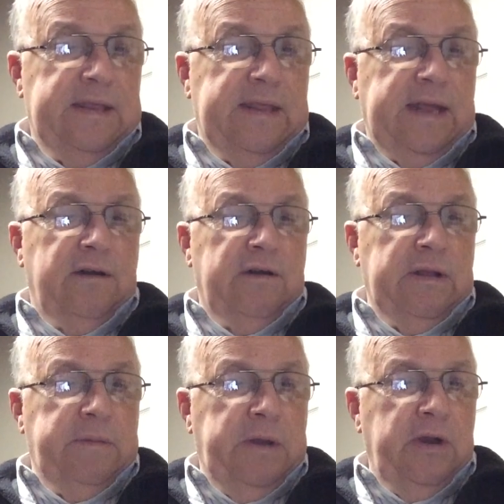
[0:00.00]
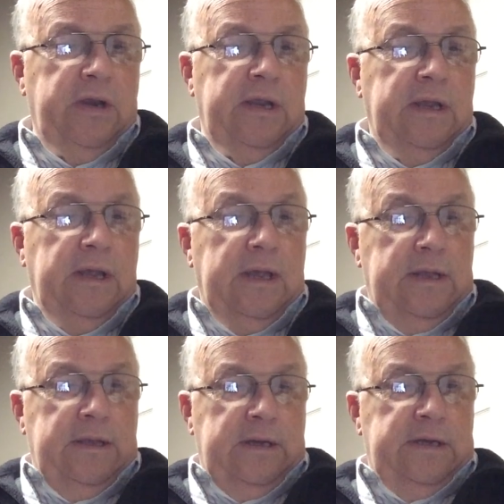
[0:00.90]
they don't even hear
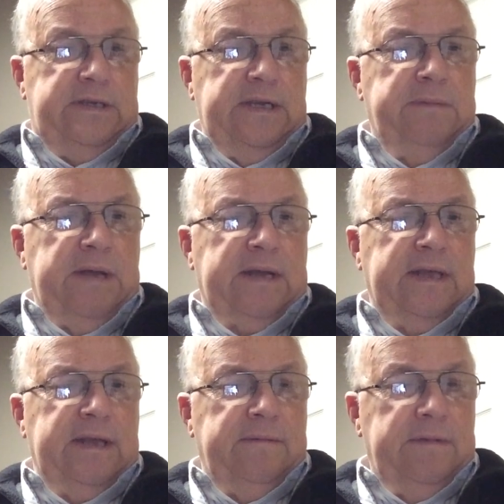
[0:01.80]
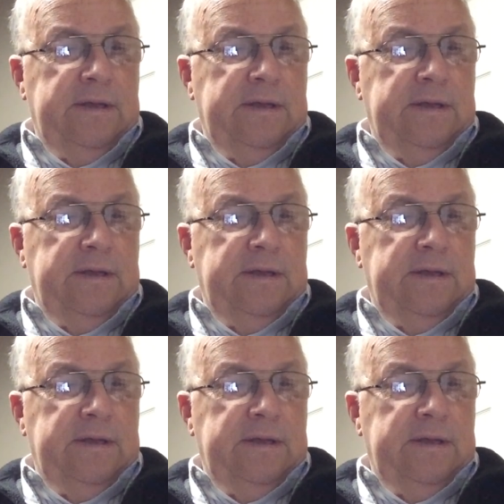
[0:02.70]
you. It seems like that